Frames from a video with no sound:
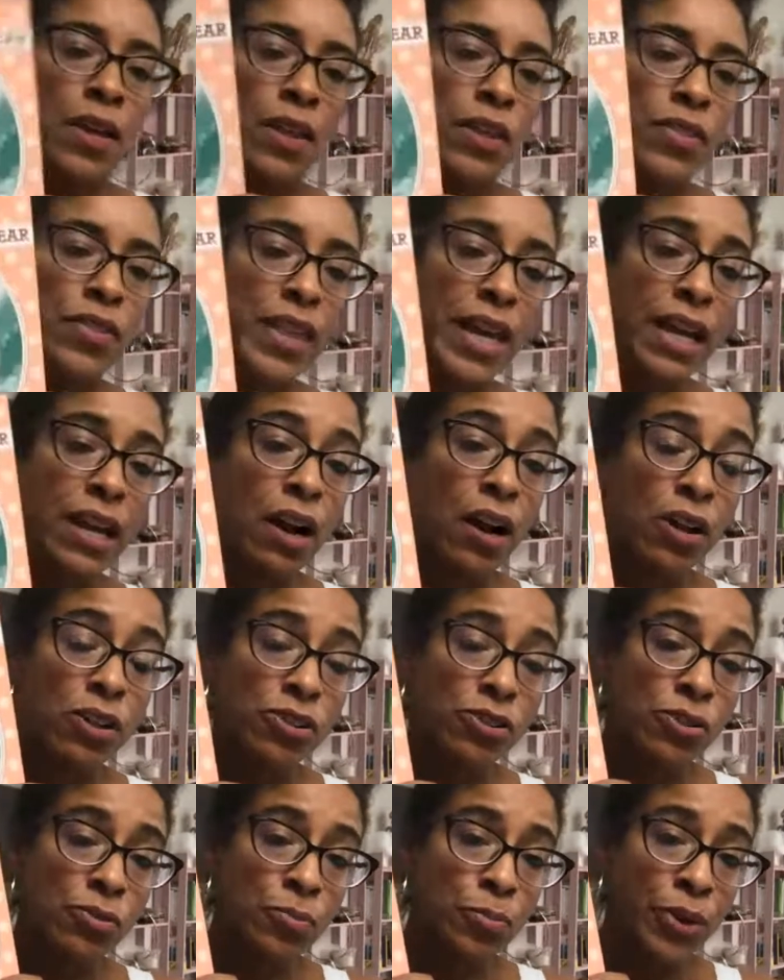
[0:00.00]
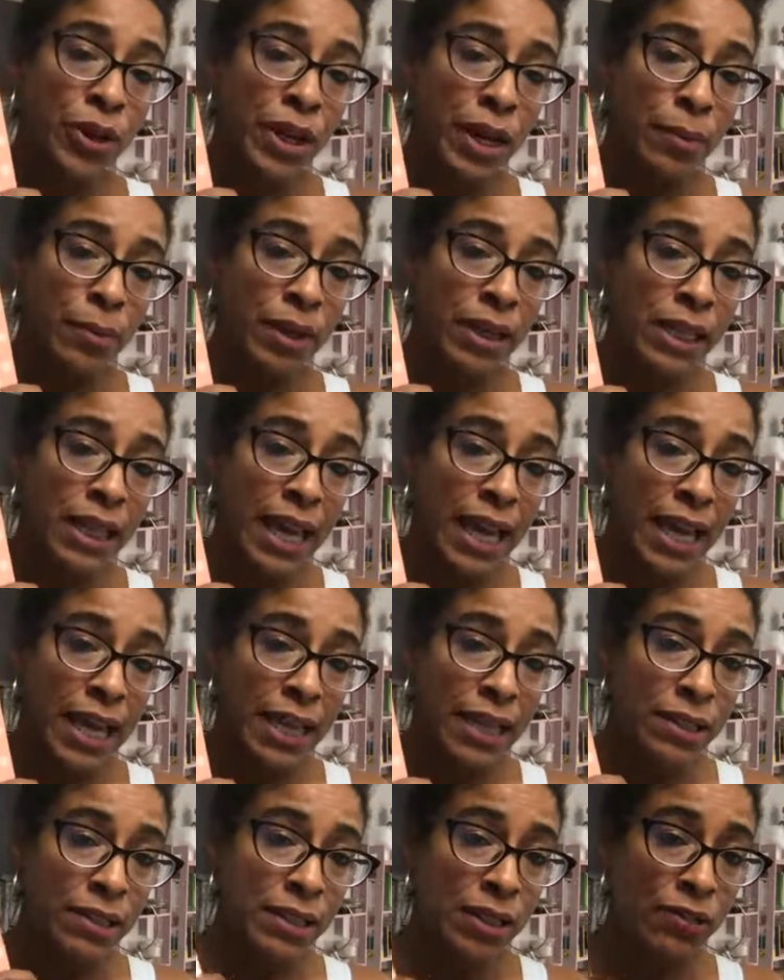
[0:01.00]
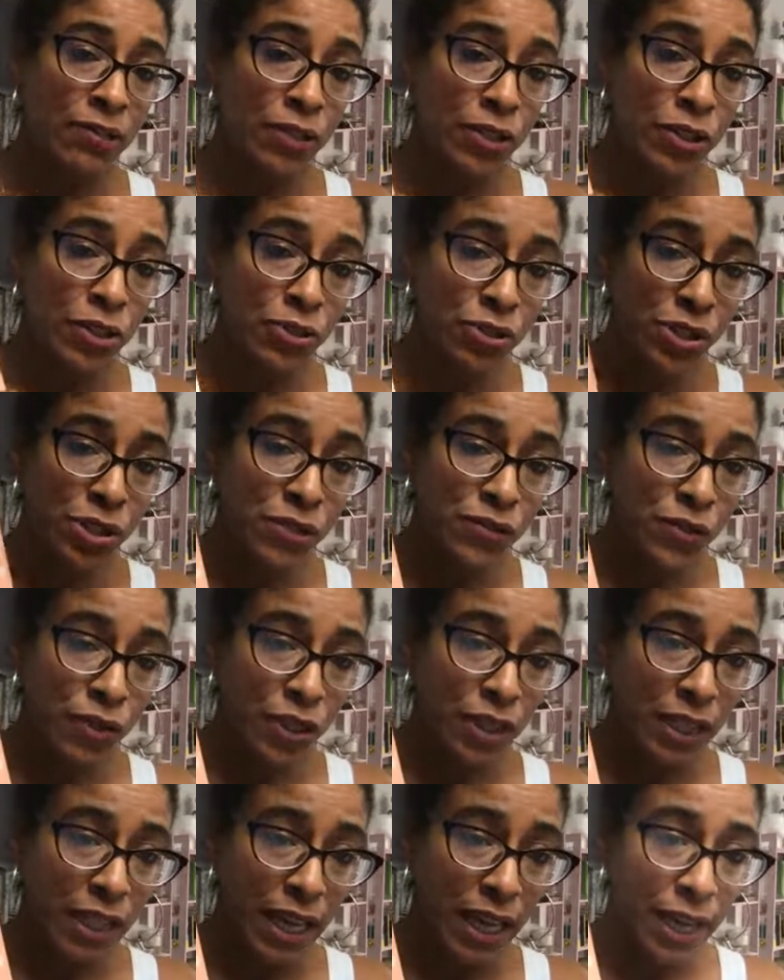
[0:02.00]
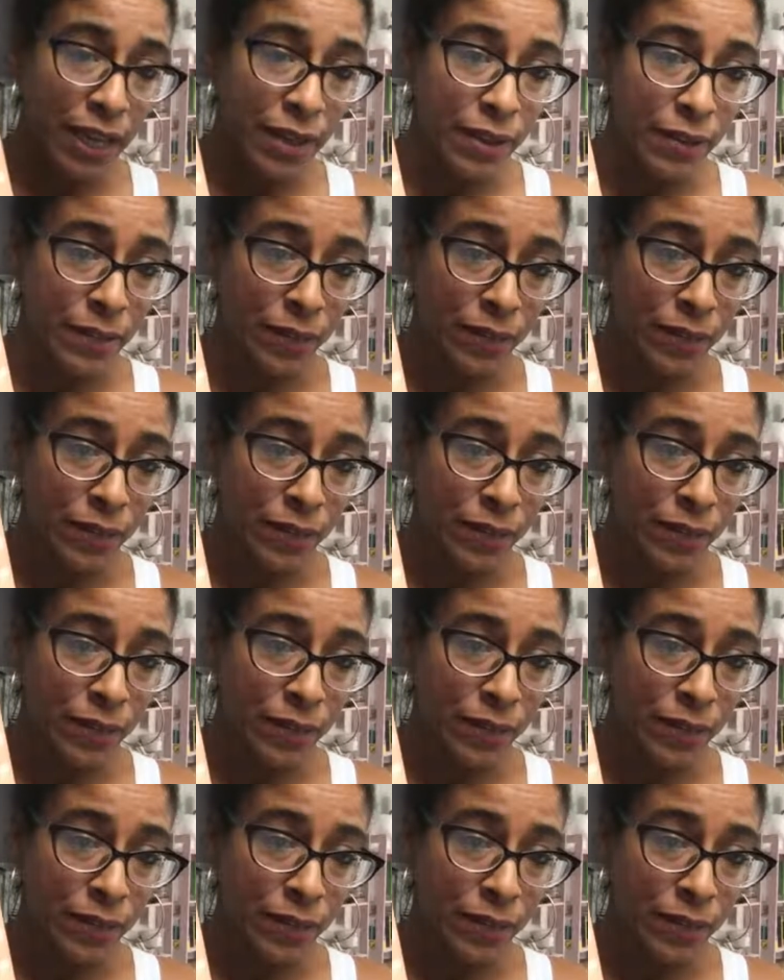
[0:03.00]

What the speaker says: that also bring up clay and different uses for clay.